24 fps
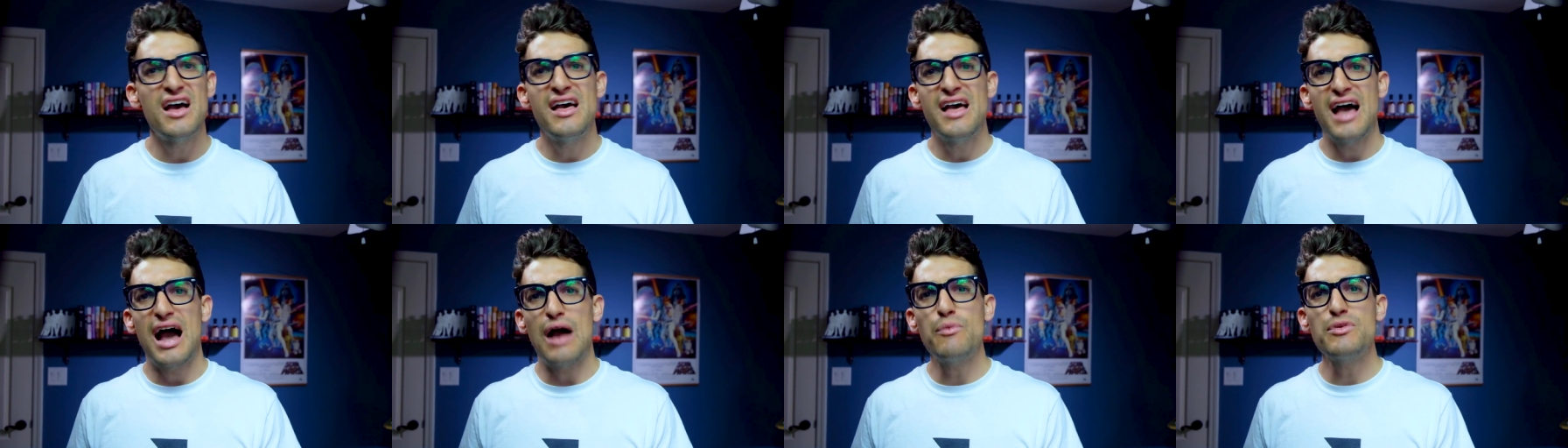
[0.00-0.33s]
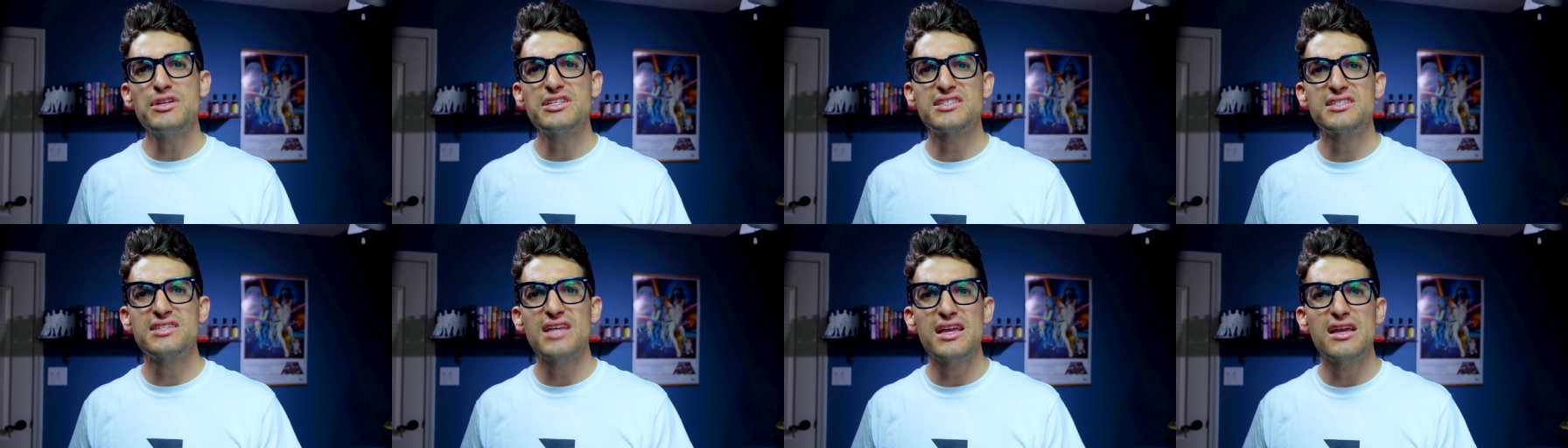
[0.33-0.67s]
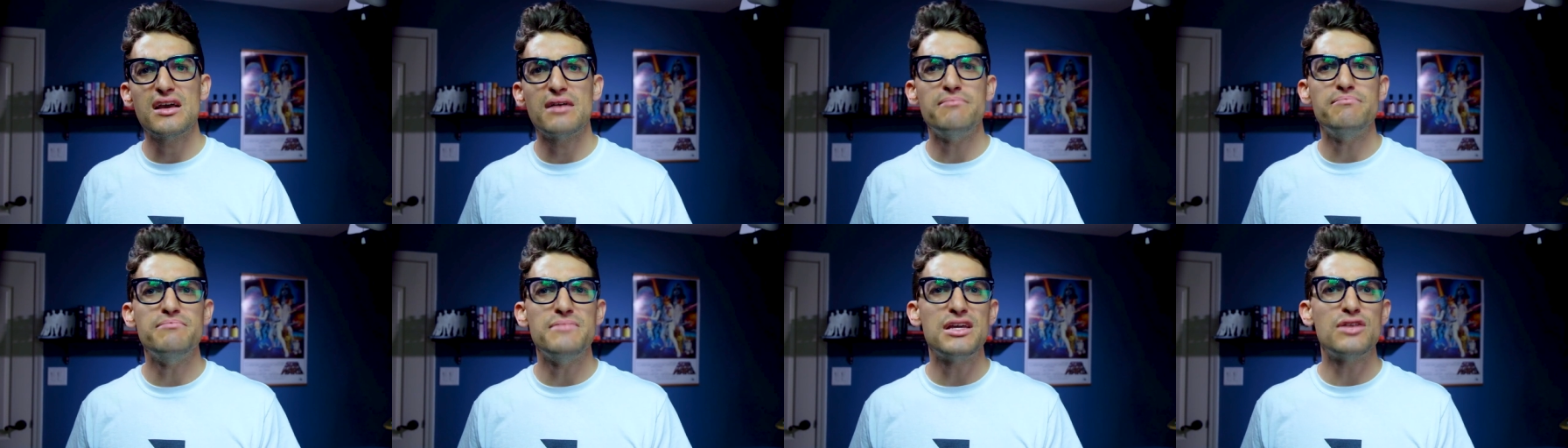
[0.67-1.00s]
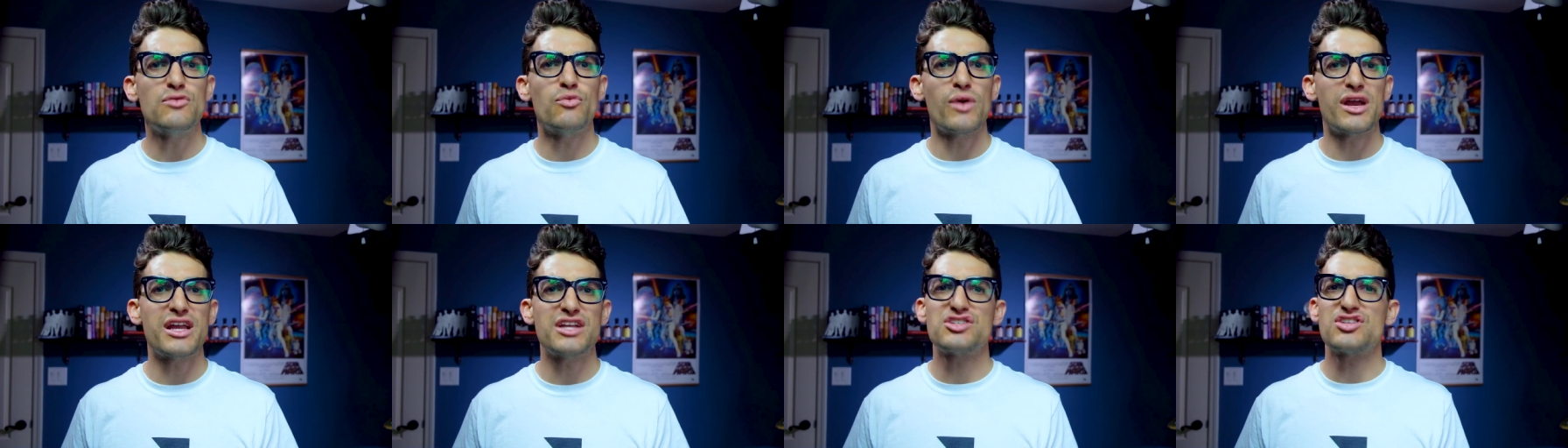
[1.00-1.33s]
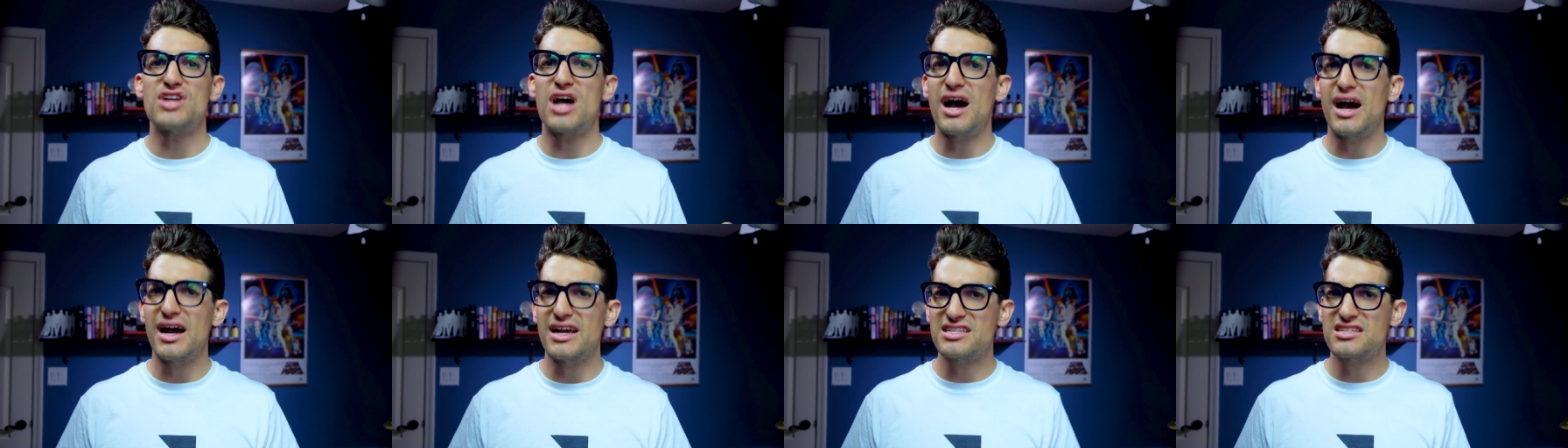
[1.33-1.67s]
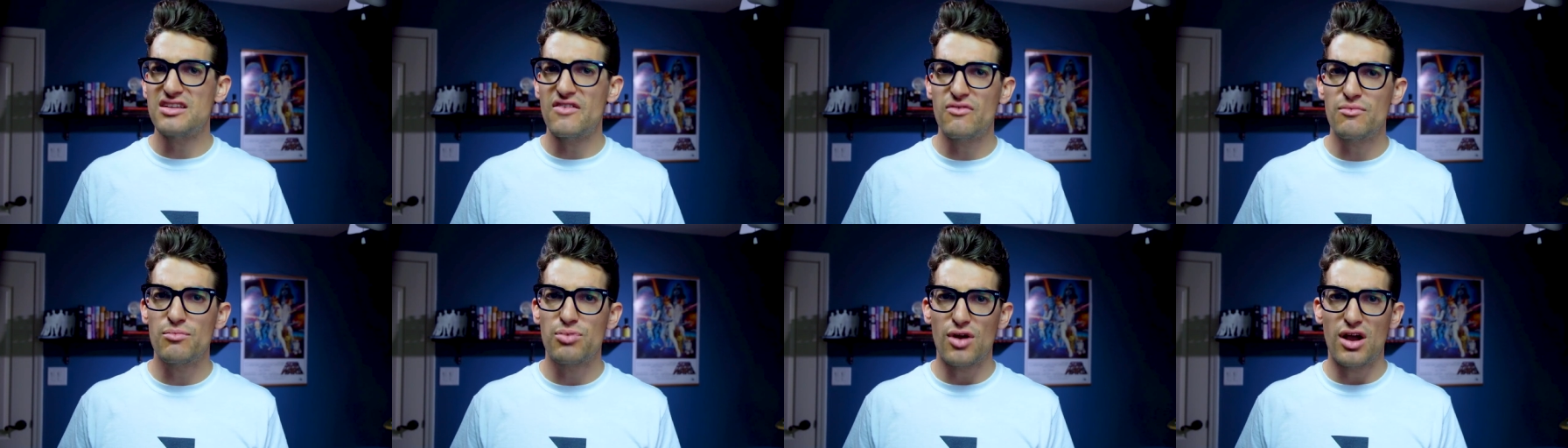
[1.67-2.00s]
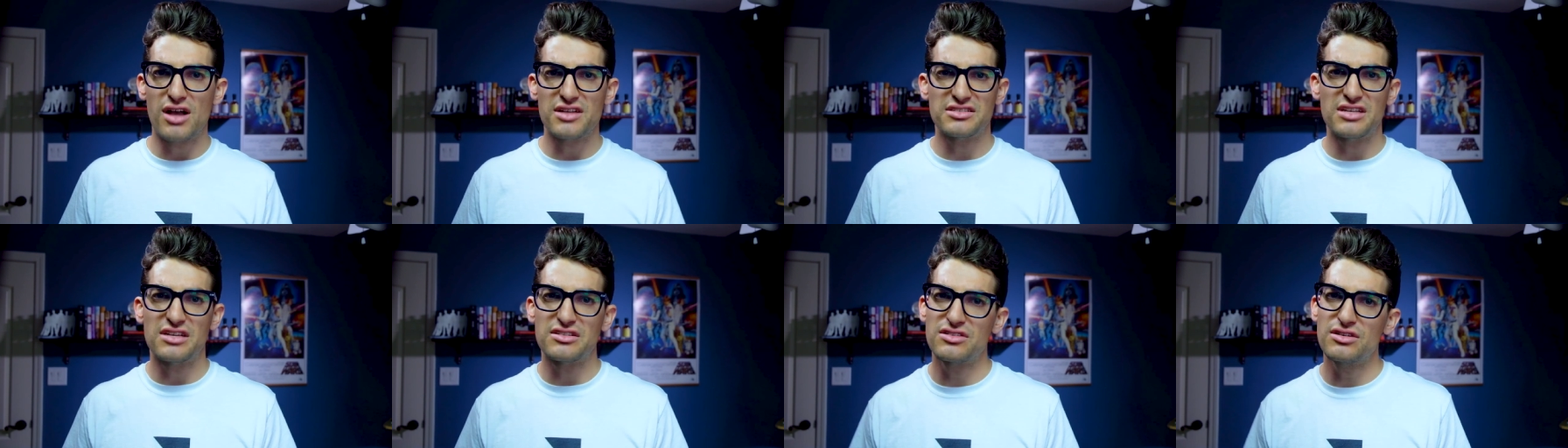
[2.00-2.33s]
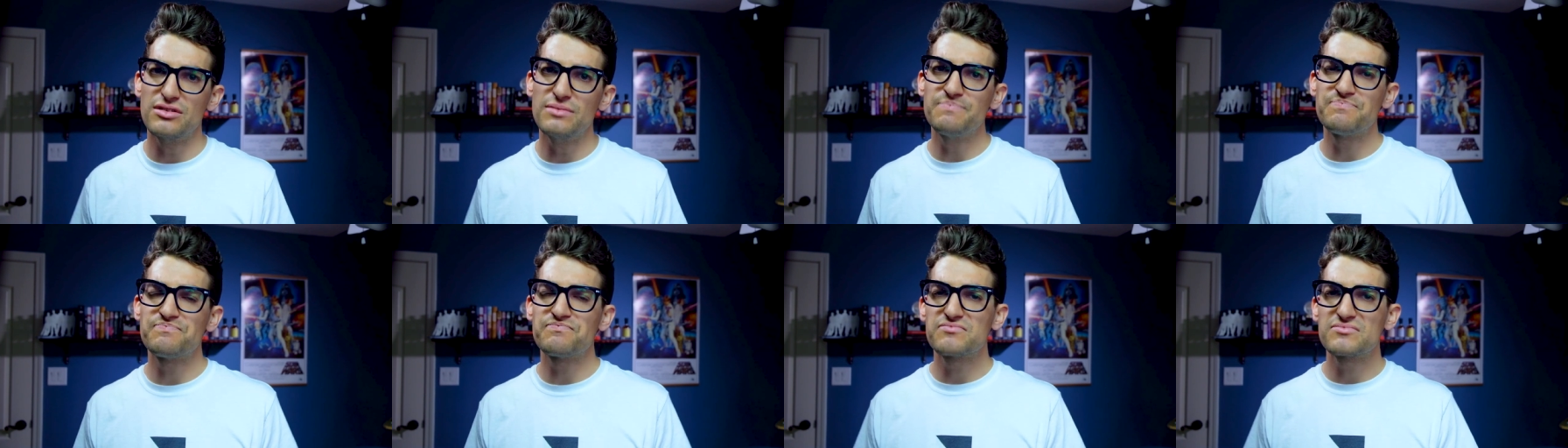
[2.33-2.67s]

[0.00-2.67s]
I would say a mid-range i7 processor,